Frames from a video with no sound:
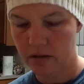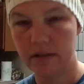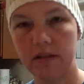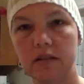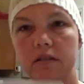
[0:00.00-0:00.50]

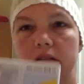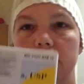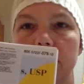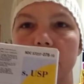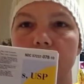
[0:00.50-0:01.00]
This is
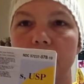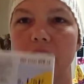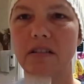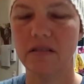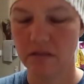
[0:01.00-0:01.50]

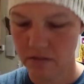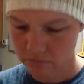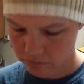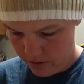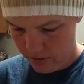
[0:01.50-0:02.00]
Zofran.
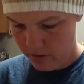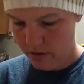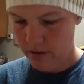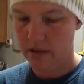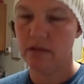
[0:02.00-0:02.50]

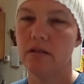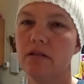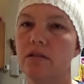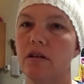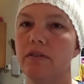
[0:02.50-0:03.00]
It's a
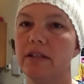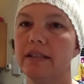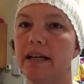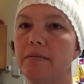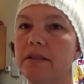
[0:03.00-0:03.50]
dissolving
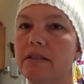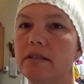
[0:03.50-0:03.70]
tablet,